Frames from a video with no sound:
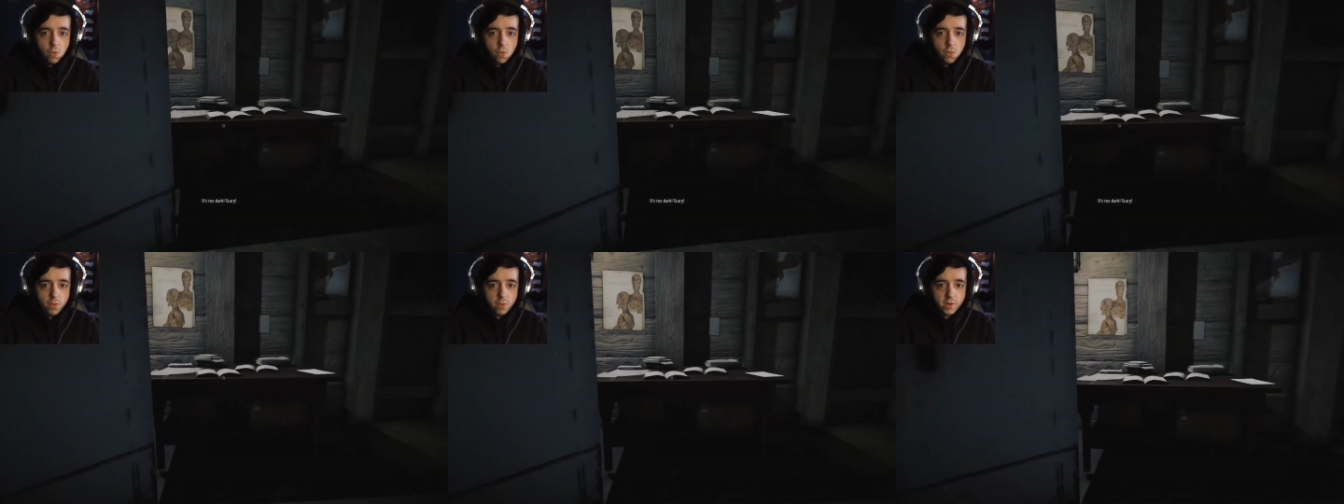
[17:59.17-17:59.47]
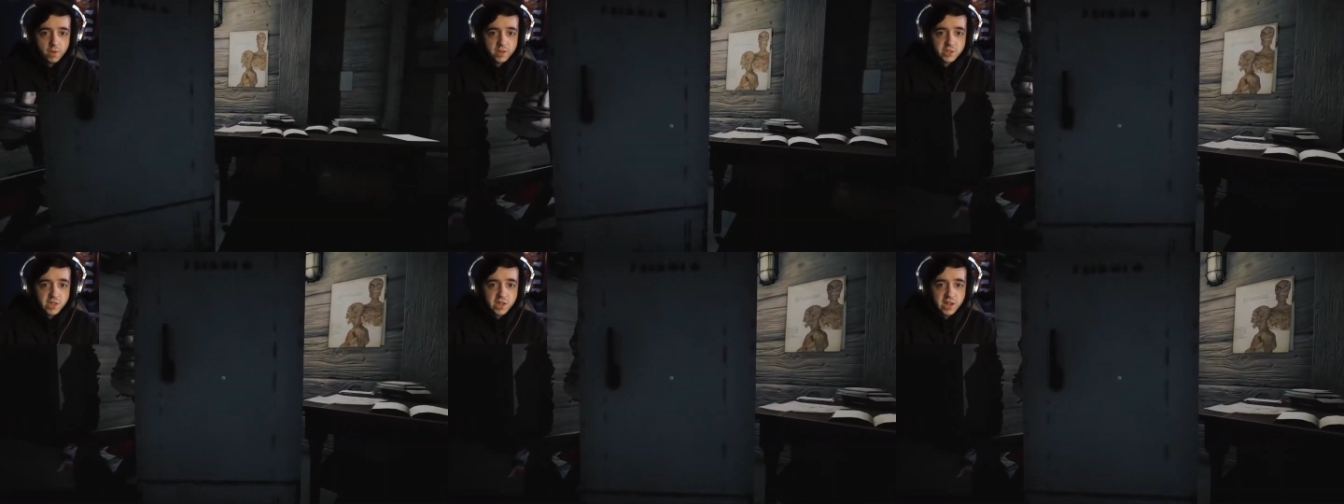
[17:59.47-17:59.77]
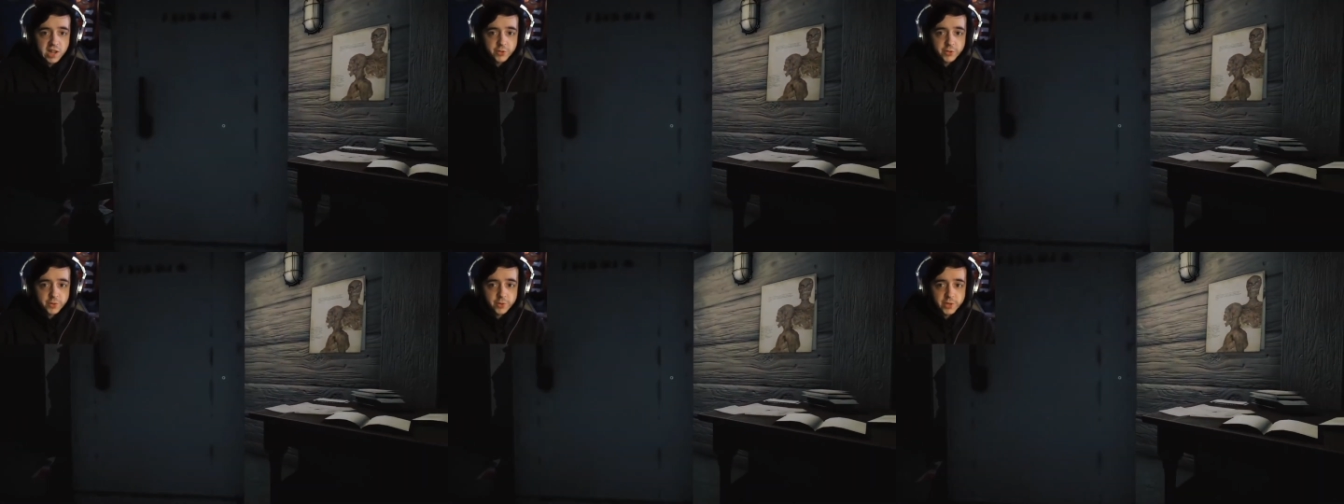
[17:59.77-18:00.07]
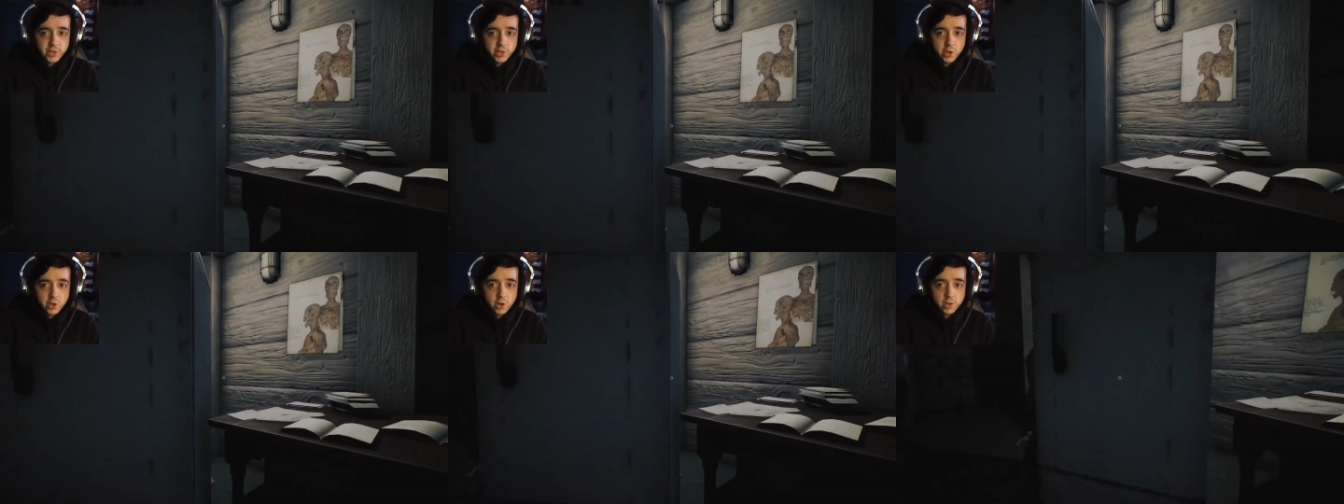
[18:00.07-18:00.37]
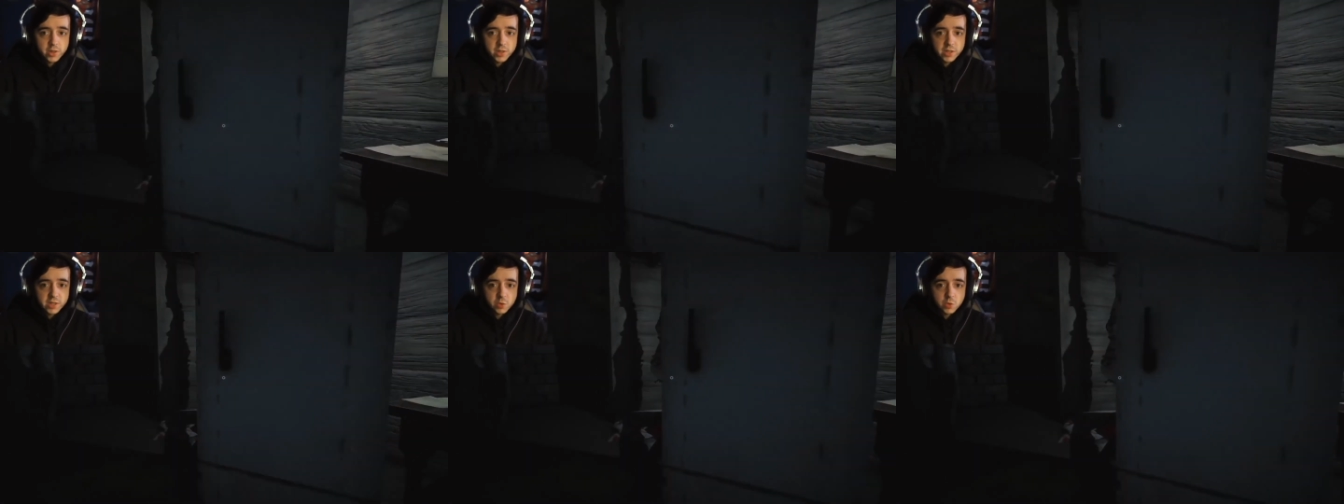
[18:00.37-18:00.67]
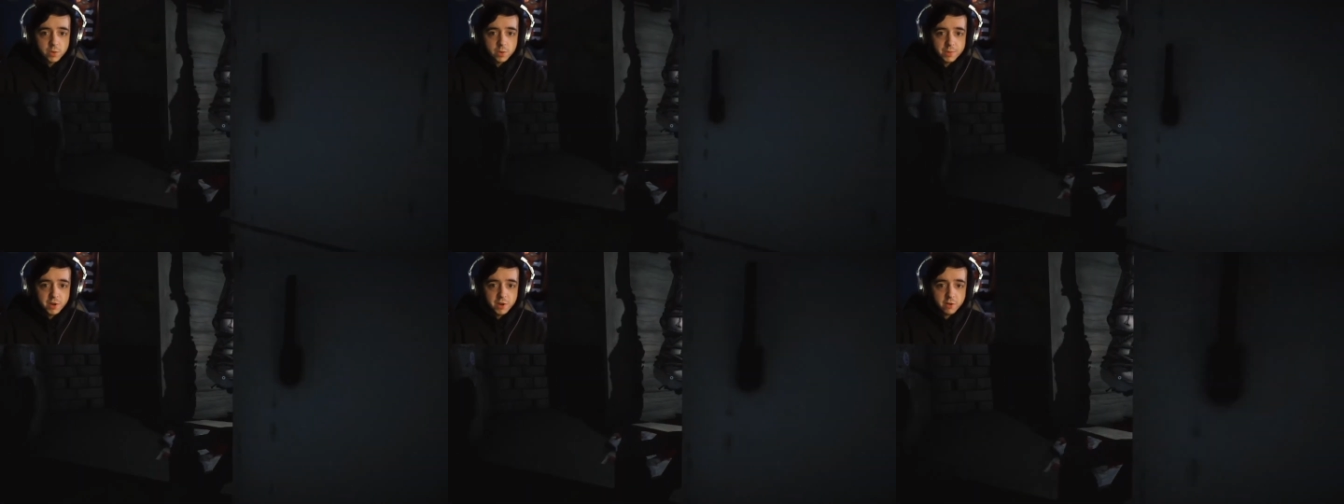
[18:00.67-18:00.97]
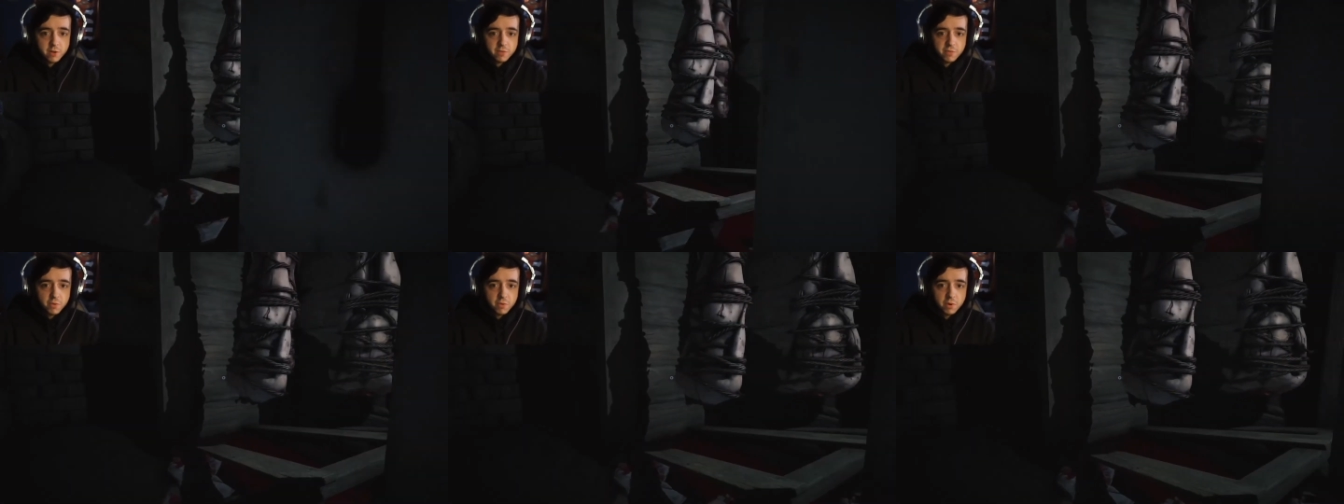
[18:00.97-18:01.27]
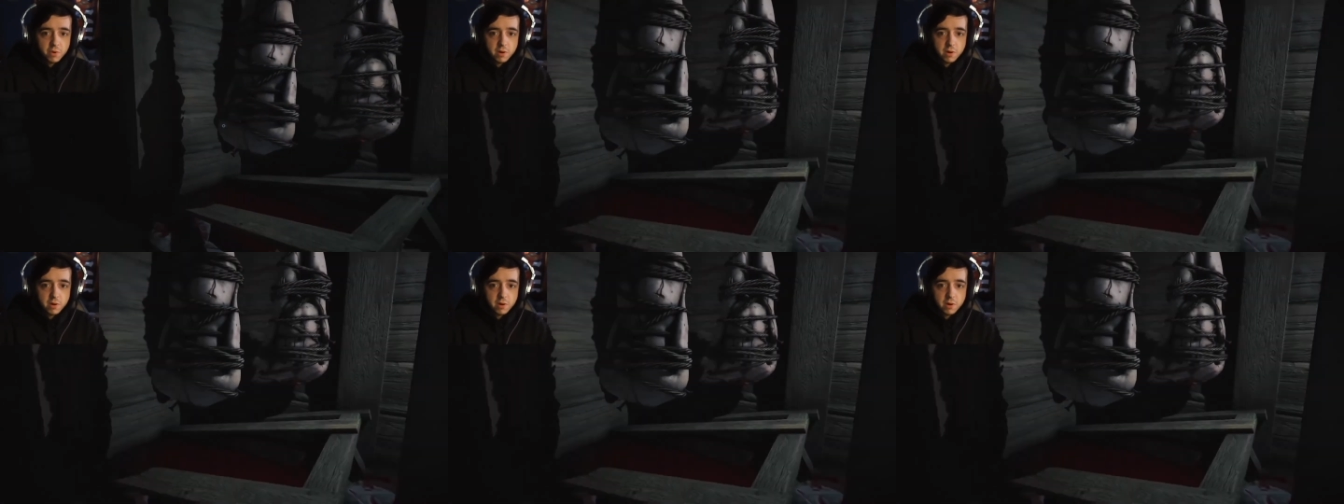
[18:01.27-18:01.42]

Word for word: It's actually good. That's what I'm here for.